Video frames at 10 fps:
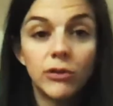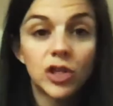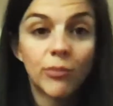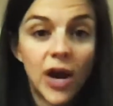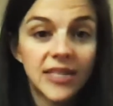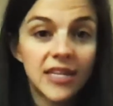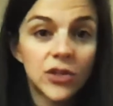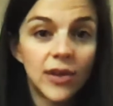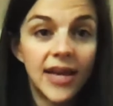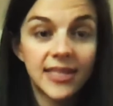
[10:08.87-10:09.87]
producer
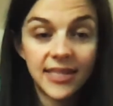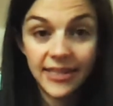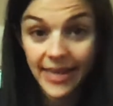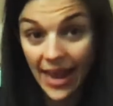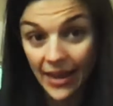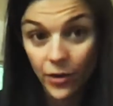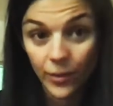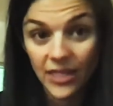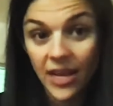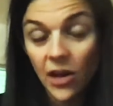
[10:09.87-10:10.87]
processor license and a
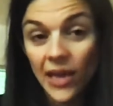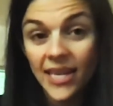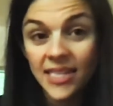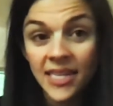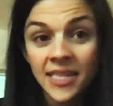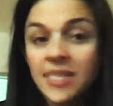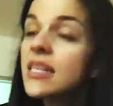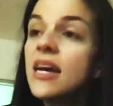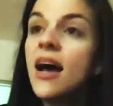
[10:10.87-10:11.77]
retail license.